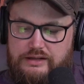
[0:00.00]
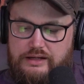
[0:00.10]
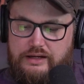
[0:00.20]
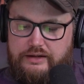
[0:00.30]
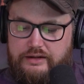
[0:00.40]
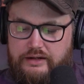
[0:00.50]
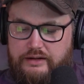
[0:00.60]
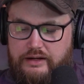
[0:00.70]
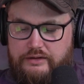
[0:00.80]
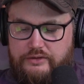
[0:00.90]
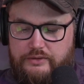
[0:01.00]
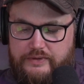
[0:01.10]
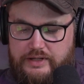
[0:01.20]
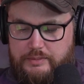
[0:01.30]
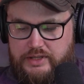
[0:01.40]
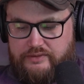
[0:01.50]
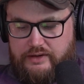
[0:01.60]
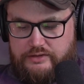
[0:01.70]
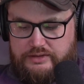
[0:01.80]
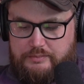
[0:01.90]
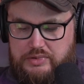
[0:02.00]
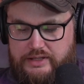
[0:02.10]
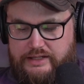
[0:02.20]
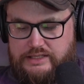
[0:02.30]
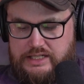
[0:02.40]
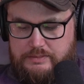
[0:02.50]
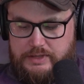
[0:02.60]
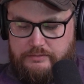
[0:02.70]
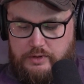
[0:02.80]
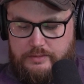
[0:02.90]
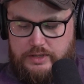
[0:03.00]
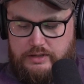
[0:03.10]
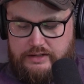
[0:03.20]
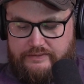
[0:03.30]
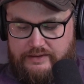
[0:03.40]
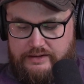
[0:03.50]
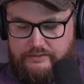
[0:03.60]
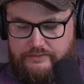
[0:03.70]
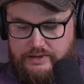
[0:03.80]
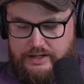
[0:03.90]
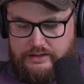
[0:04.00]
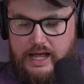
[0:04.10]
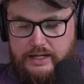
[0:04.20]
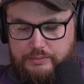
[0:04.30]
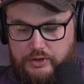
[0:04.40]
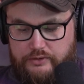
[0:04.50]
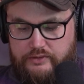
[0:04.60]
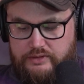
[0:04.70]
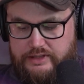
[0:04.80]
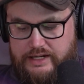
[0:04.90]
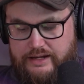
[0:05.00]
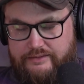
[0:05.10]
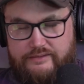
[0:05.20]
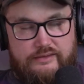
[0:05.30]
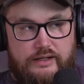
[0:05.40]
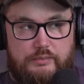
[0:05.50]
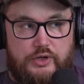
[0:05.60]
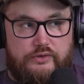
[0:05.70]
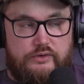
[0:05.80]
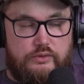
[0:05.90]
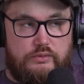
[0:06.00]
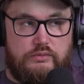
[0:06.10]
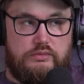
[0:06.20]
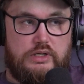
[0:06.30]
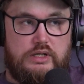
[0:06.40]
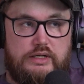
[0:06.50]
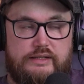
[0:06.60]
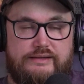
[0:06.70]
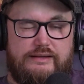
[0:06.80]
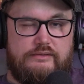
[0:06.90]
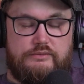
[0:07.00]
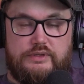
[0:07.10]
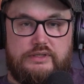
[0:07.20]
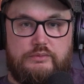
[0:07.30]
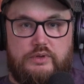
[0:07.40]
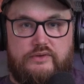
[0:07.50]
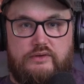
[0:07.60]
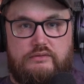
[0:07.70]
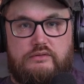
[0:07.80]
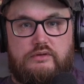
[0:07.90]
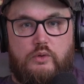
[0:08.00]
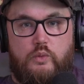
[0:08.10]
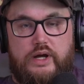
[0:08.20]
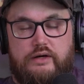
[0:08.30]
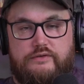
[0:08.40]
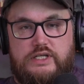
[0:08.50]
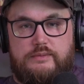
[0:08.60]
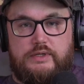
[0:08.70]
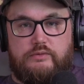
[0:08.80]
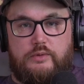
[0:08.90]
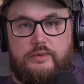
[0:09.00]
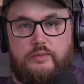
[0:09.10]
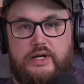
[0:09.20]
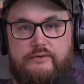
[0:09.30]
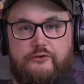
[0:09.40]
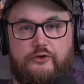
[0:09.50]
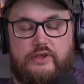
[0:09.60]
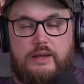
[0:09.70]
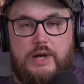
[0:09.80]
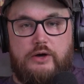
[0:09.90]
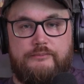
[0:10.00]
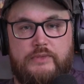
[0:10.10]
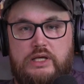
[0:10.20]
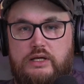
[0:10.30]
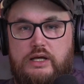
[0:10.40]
I don't know if anybody's actually played Chibi Robo outside of like I personally, as like a person who wasn't aware of Chibi Robo when it first came out.